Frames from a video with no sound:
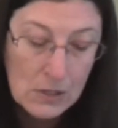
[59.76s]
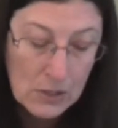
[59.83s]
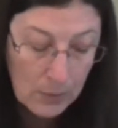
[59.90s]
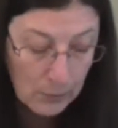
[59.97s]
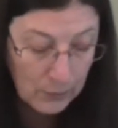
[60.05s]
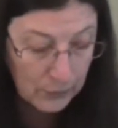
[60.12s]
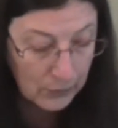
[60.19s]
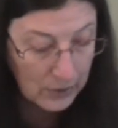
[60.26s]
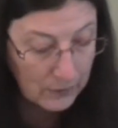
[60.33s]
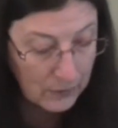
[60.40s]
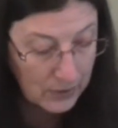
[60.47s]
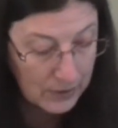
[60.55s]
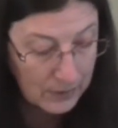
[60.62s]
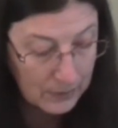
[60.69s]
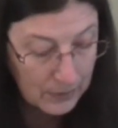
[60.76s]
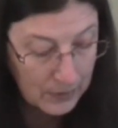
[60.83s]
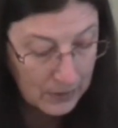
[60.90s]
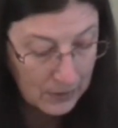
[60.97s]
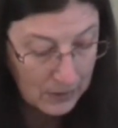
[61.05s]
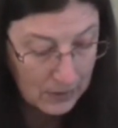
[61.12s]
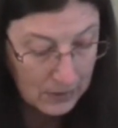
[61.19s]
So I'm forever
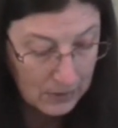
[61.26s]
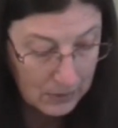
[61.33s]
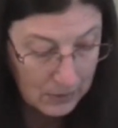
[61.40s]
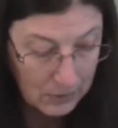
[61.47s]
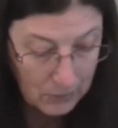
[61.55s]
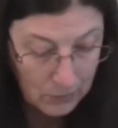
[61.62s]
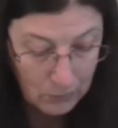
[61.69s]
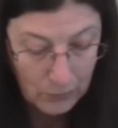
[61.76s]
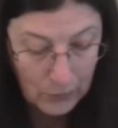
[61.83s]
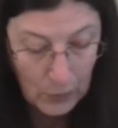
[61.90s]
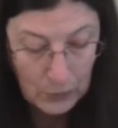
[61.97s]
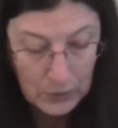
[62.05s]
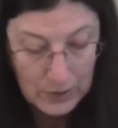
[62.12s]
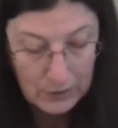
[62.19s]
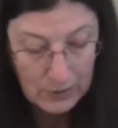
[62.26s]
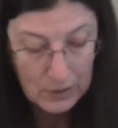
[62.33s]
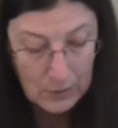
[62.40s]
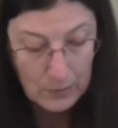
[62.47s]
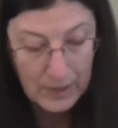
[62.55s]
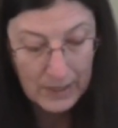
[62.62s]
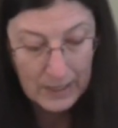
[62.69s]
folding
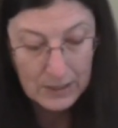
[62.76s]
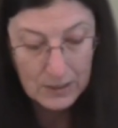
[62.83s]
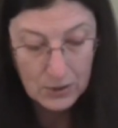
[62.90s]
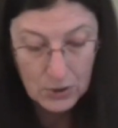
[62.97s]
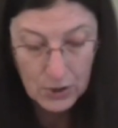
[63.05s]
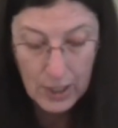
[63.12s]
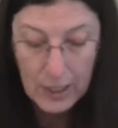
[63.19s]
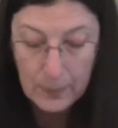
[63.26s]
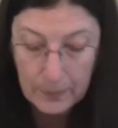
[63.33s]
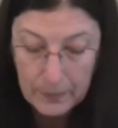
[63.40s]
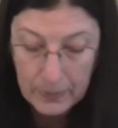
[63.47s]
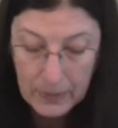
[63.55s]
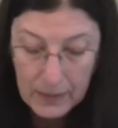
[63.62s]
them back into shape.